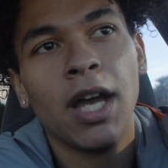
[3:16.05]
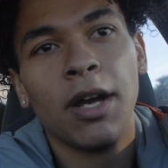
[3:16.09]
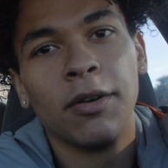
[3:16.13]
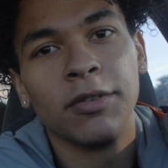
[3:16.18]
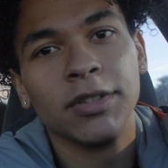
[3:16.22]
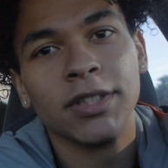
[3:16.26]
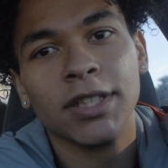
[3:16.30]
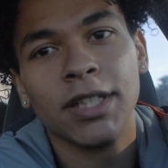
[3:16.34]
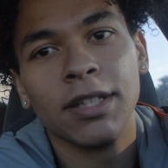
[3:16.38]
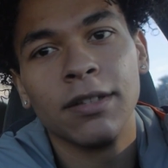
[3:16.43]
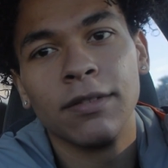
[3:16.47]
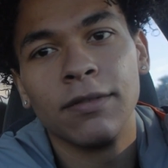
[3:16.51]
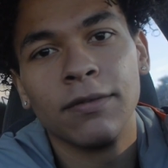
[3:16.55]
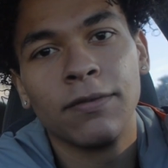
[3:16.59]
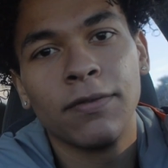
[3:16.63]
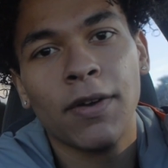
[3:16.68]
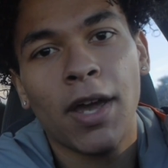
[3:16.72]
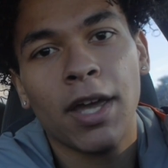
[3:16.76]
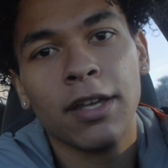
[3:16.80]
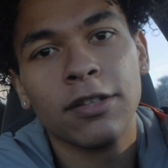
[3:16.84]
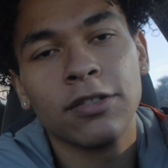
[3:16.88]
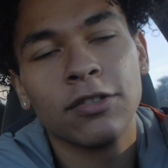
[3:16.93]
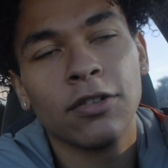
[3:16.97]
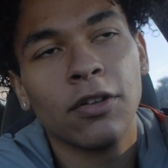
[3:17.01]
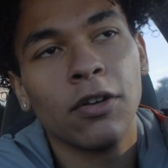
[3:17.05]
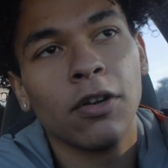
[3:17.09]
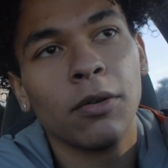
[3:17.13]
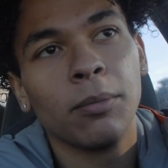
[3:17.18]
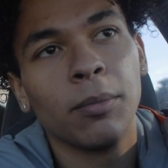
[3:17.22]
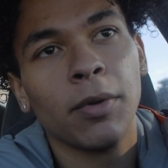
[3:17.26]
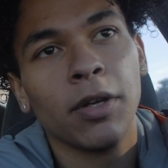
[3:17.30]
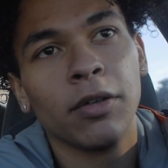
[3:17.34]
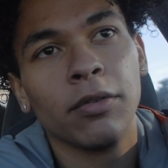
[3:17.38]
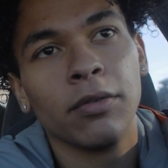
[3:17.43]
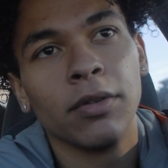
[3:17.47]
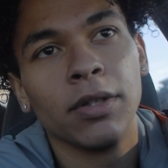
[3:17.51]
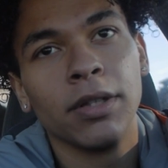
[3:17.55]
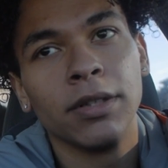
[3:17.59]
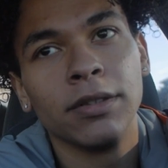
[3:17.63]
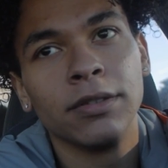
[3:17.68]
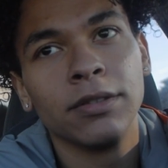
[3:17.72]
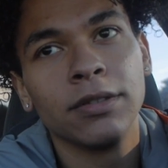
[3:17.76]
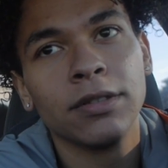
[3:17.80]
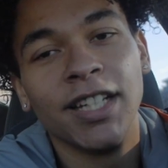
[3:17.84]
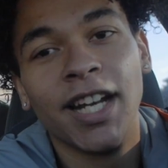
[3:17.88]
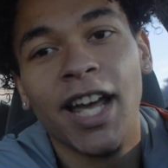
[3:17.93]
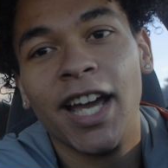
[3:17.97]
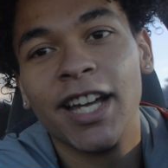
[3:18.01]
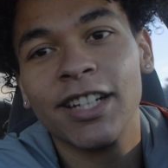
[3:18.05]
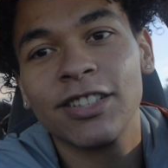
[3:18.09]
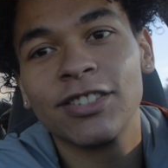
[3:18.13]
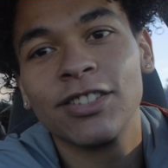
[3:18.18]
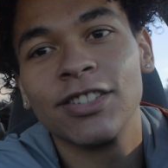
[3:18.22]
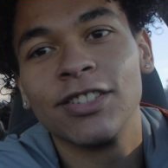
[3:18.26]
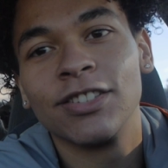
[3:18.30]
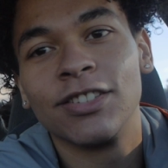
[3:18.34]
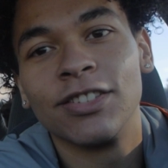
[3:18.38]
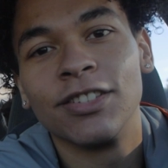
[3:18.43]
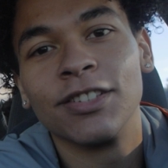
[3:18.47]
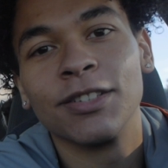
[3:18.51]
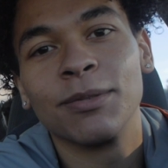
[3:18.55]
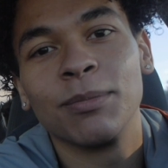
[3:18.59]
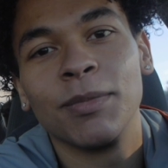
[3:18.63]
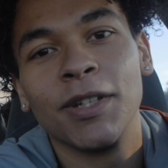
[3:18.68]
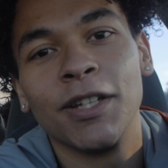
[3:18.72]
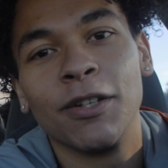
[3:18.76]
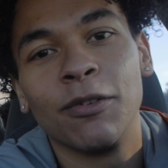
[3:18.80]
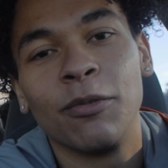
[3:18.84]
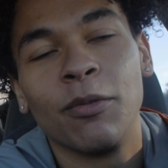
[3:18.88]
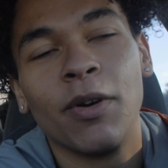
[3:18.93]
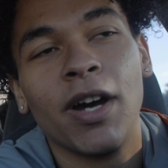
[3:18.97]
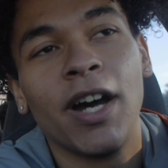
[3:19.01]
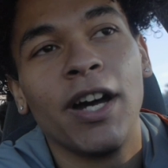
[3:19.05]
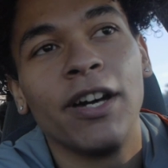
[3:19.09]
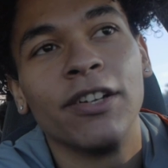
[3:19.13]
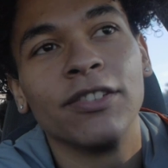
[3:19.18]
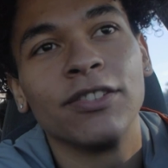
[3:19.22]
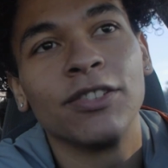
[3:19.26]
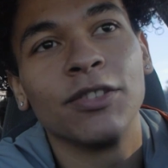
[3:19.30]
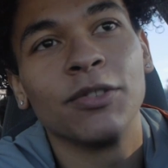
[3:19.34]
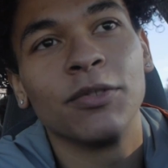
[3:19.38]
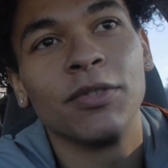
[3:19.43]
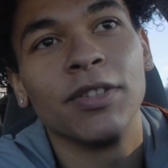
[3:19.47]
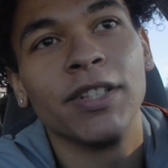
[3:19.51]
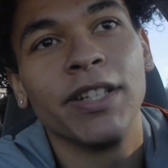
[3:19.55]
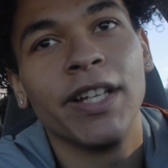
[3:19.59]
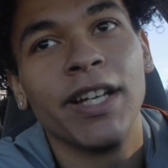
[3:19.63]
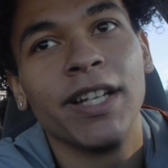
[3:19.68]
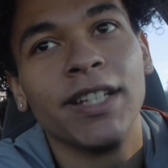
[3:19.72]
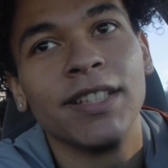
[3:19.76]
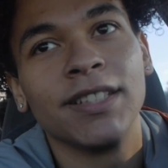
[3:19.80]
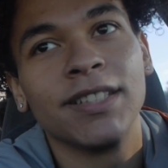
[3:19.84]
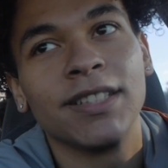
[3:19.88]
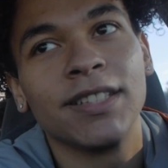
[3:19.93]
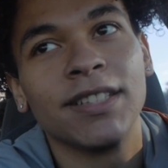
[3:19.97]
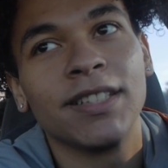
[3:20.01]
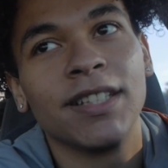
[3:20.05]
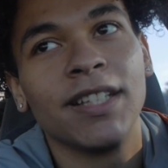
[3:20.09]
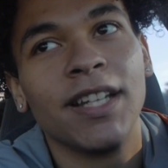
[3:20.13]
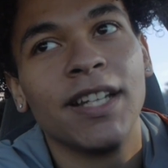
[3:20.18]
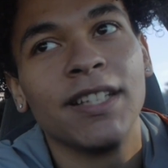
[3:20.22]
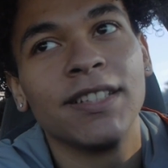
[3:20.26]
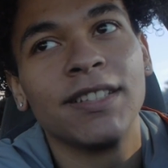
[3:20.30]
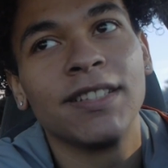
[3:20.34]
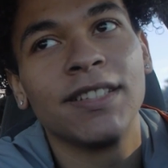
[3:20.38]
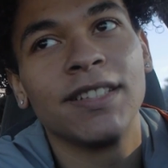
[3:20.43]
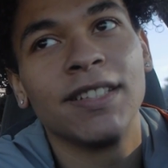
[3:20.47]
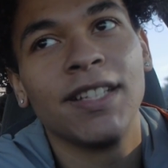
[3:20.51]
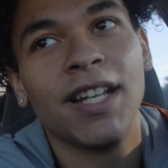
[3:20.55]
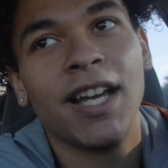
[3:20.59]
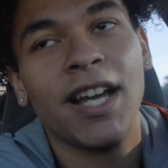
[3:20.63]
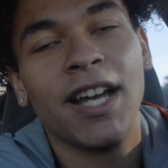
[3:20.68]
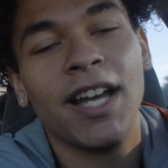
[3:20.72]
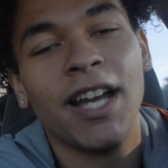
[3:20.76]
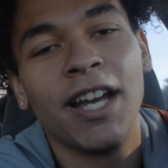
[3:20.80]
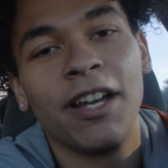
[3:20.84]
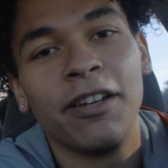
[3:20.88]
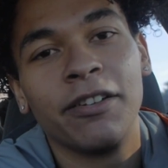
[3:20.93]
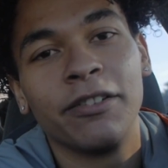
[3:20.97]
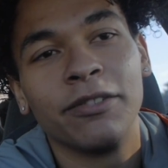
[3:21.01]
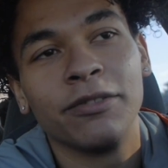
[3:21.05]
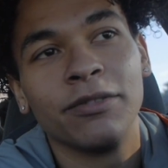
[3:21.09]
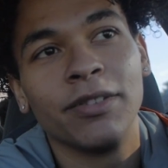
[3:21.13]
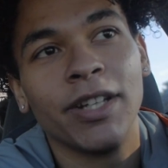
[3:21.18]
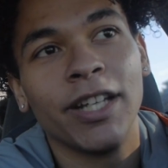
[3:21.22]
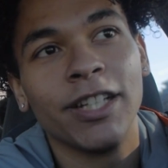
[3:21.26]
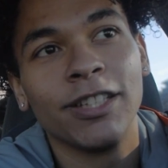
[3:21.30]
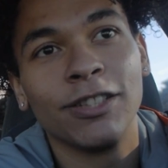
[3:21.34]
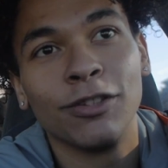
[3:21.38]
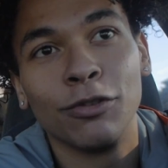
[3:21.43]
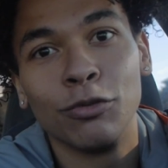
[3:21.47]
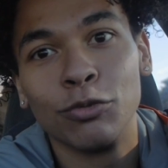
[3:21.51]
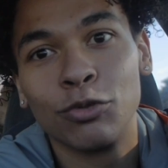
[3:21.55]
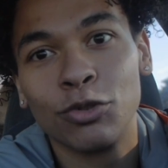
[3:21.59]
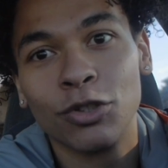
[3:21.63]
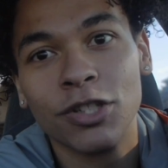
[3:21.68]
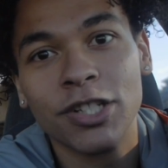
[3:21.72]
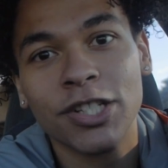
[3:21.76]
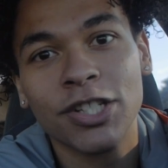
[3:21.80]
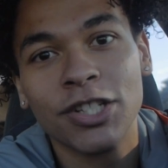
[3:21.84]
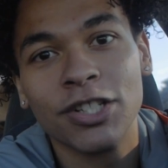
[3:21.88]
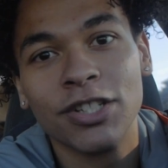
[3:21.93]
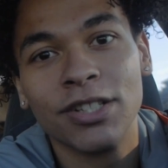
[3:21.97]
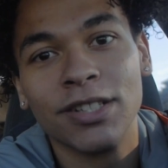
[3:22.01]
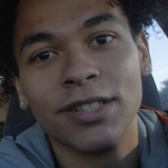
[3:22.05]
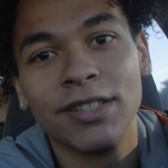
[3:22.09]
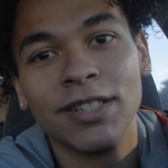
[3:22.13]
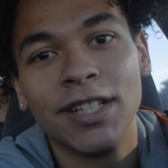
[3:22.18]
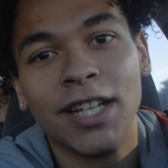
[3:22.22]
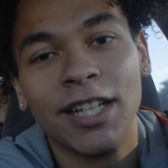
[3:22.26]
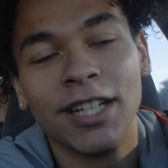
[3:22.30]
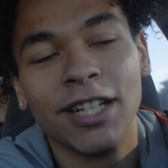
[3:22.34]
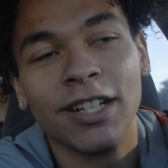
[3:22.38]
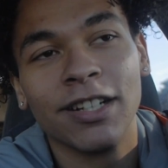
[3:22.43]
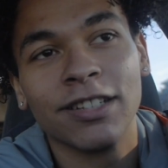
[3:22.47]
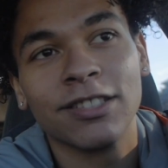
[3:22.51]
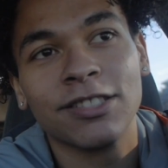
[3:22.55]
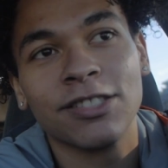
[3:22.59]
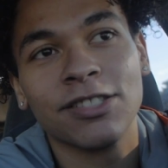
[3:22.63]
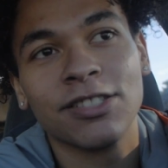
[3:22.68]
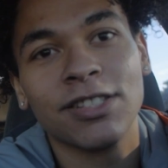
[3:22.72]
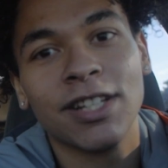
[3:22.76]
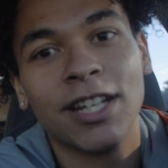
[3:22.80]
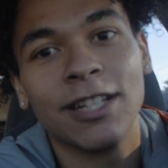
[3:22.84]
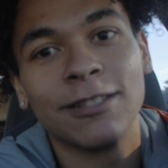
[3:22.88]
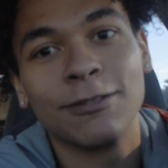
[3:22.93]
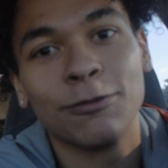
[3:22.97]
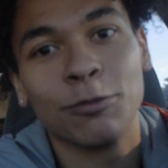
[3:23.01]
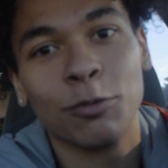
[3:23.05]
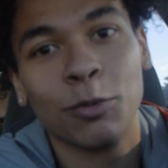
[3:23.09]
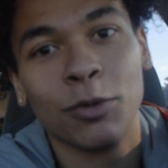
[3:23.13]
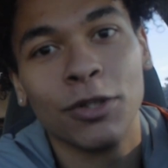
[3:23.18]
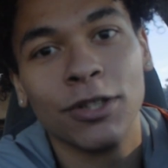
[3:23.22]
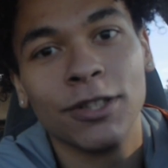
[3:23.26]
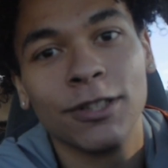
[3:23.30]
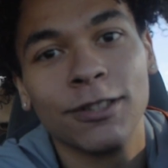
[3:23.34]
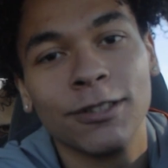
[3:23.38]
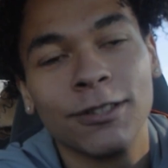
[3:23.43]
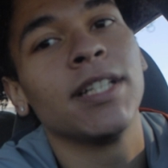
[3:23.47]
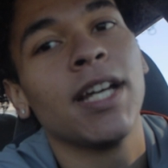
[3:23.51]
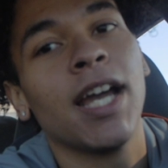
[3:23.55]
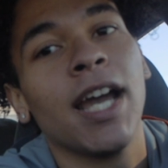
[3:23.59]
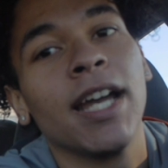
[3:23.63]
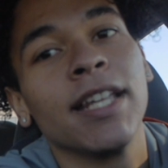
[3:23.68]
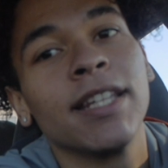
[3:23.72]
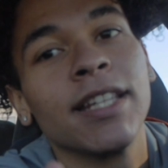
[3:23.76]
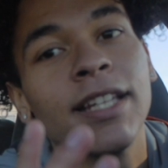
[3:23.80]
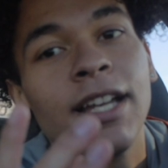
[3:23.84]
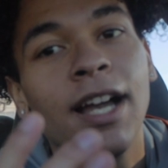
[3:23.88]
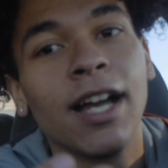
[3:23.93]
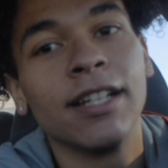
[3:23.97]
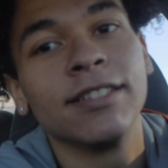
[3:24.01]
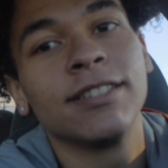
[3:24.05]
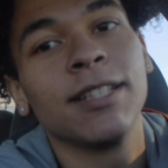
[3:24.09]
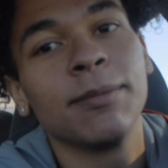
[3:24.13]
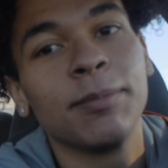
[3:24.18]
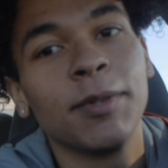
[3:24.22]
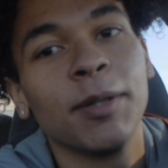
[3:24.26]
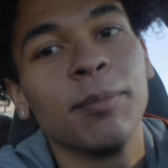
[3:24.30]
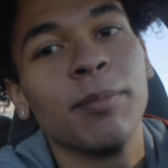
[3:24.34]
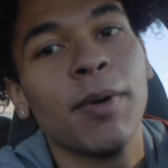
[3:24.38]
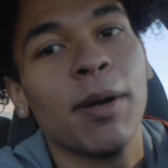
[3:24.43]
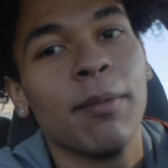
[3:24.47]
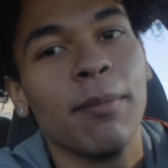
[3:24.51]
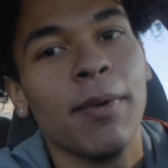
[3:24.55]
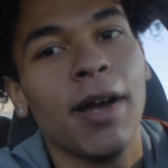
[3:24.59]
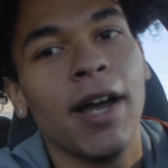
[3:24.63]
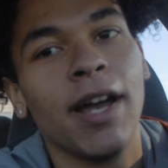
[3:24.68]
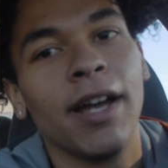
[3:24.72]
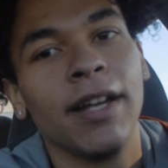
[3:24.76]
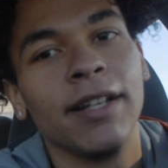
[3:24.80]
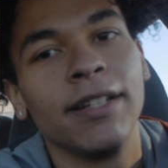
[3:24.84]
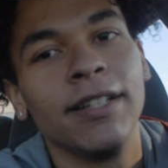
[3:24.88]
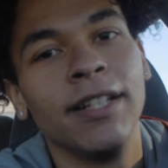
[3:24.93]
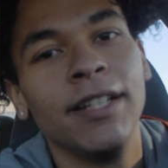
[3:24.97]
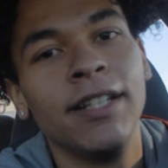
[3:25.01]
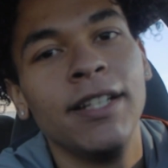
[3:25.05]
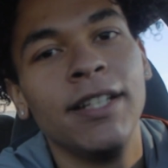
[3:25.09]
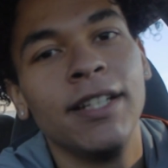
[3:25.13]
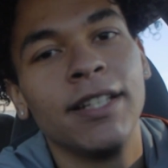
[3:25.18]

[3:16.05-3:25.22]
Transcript: I wasn't getting faster on my run. It actually took me a while to realize that's not how like nutrition and exercise work. I had the concept in my mind